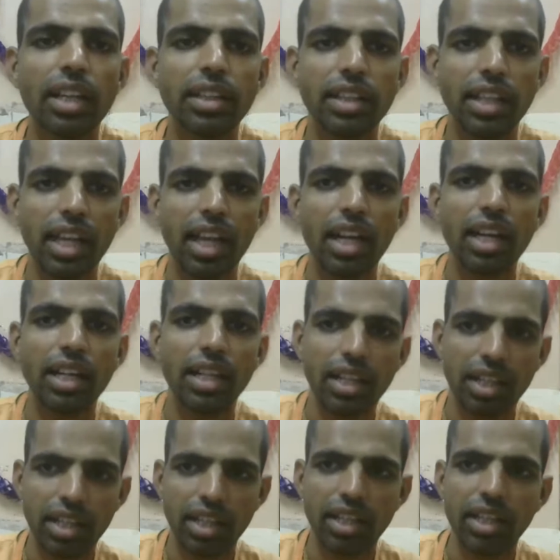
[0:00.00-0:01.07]
They are
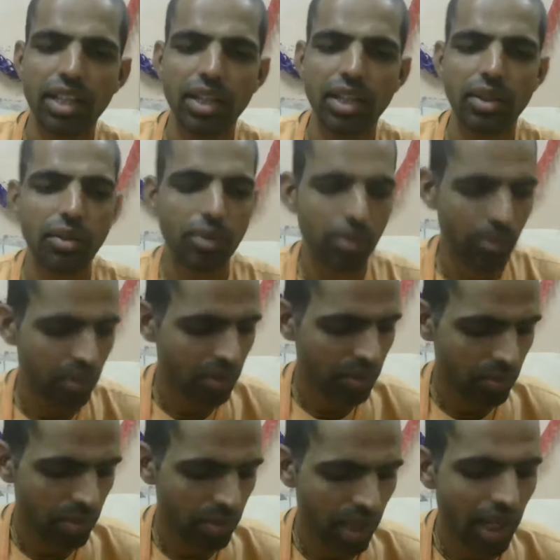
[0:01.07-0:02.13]

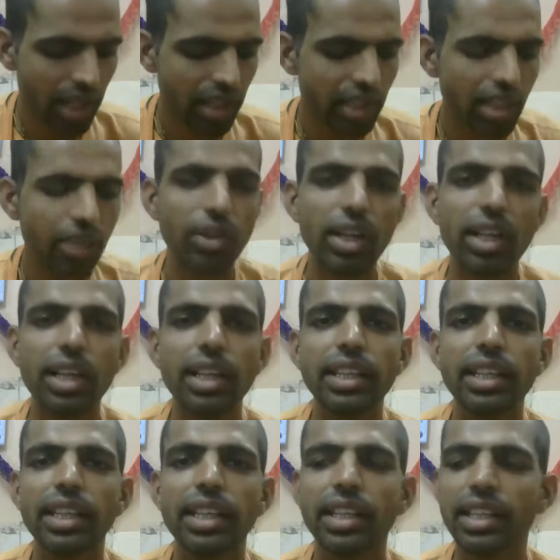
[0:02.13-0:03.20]
behind the
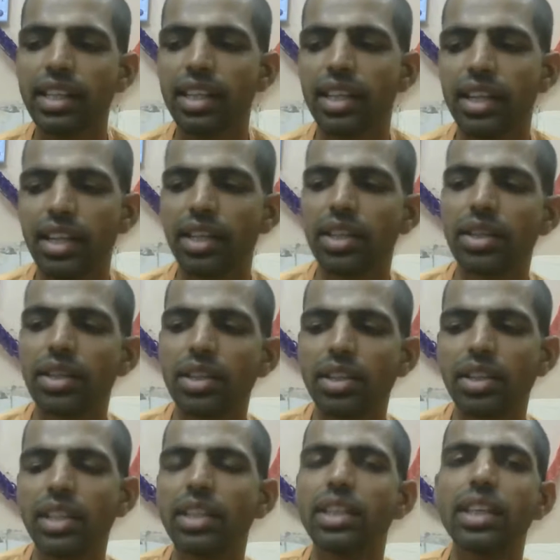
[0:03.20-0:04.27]
worldly gain.
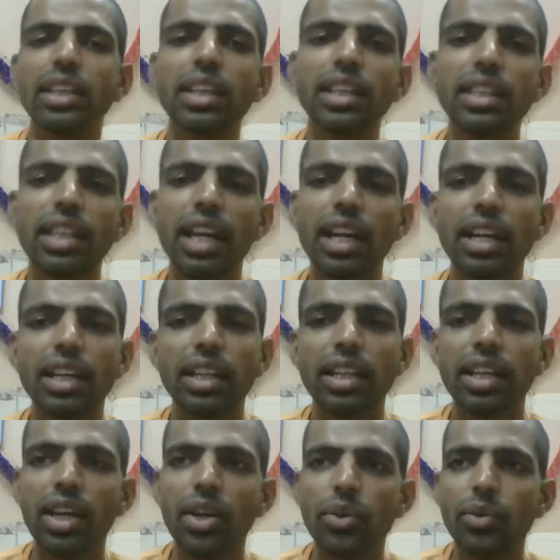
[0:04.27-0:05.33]
They thinking
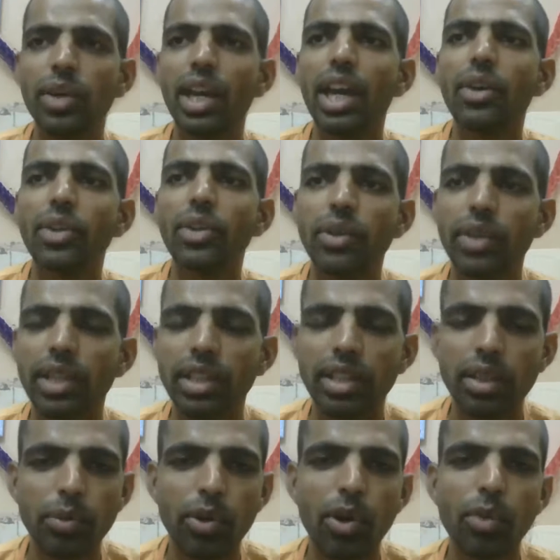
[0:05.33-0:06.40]
that we have given
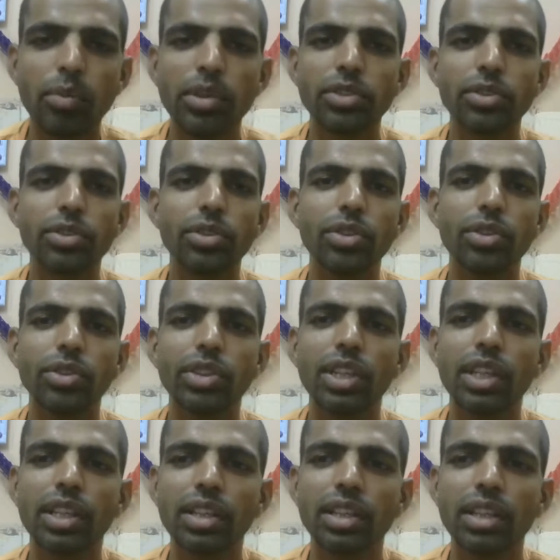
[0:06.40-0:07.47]
the promise to
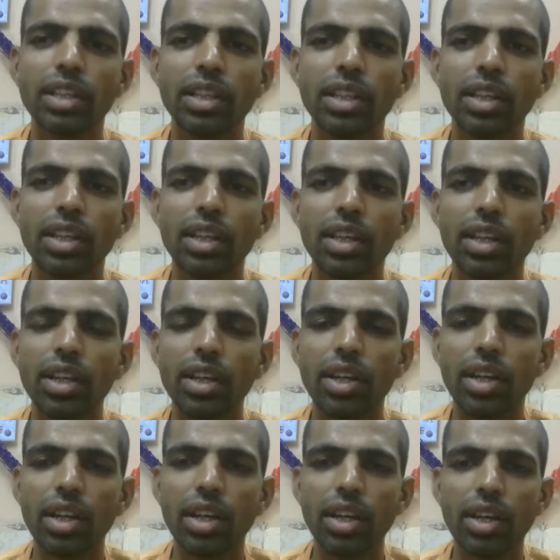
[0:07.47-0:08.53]
Duryodhan,
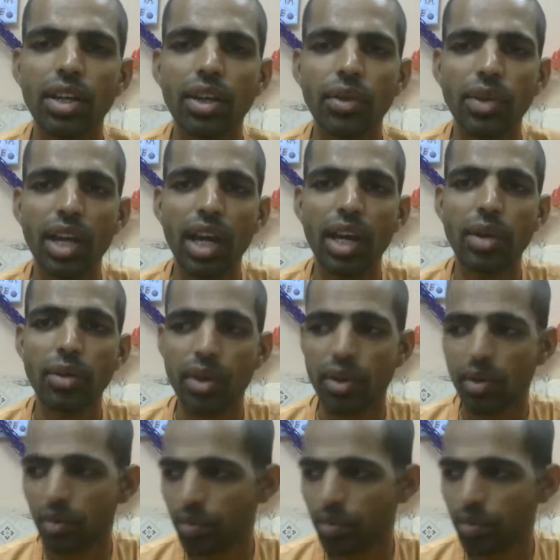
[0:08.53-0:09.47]
we are